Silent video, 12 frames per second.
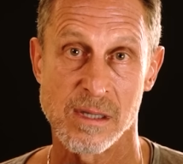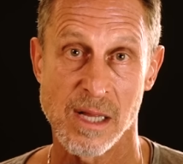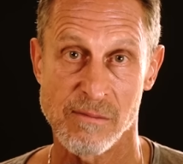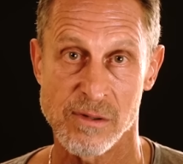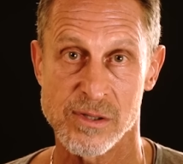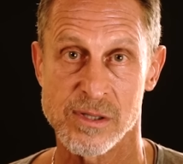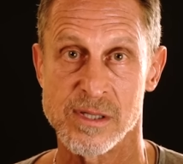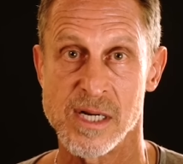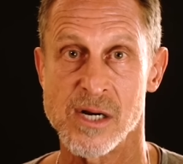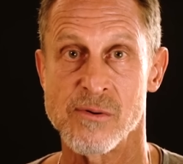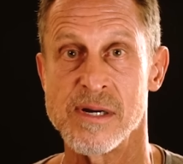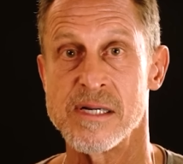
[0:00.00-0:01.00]
levels,
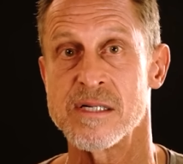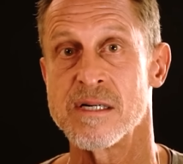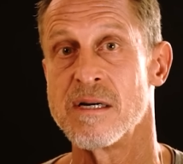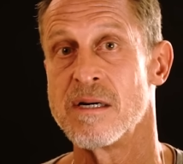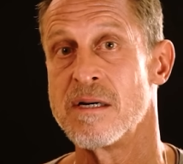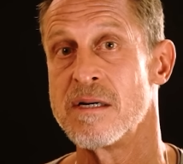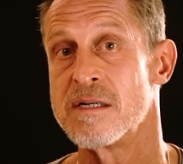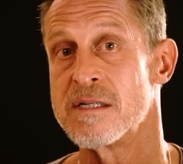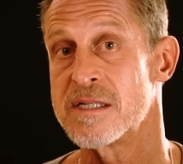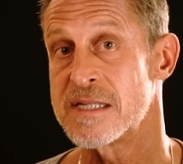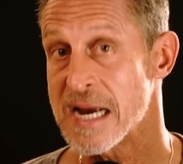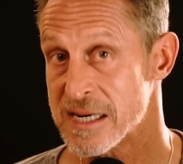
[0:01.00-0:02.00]
decreased
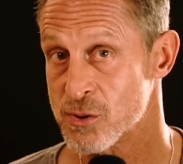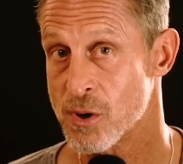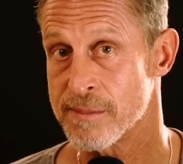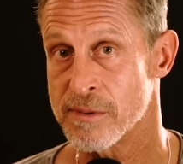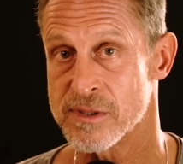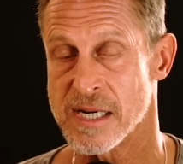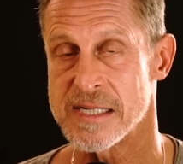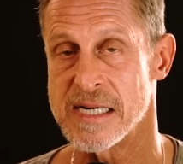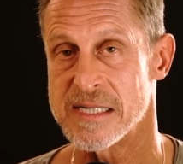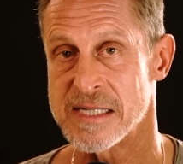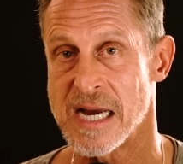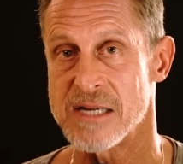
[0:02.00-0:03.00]
sex hormones like
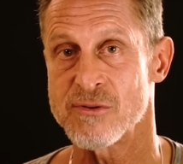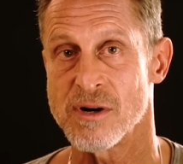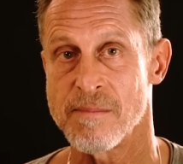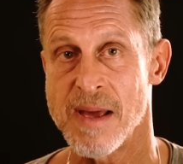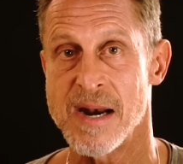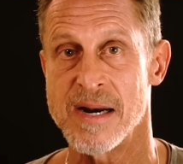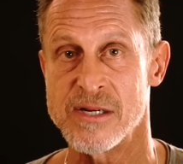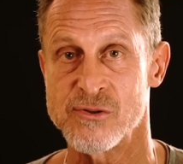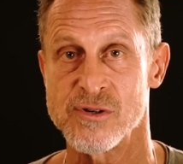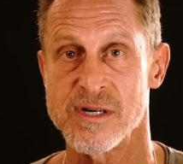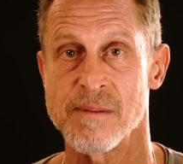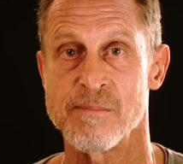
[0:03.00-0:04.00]
testosterone in men and
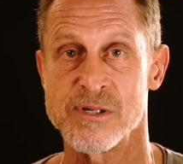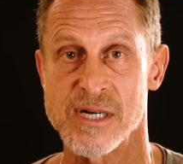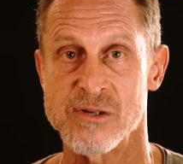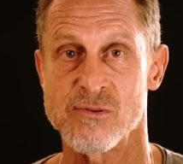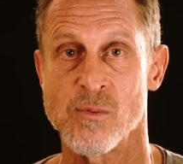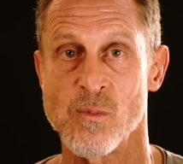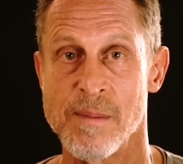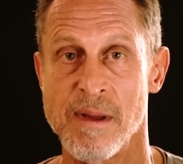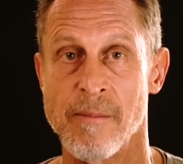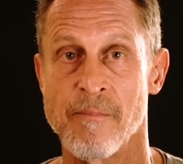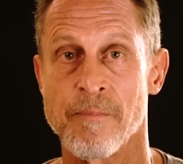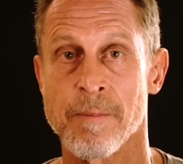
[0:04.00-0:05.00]
estrogen and progesterone in
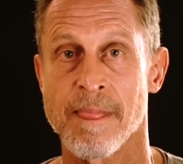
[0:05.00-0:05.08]
women,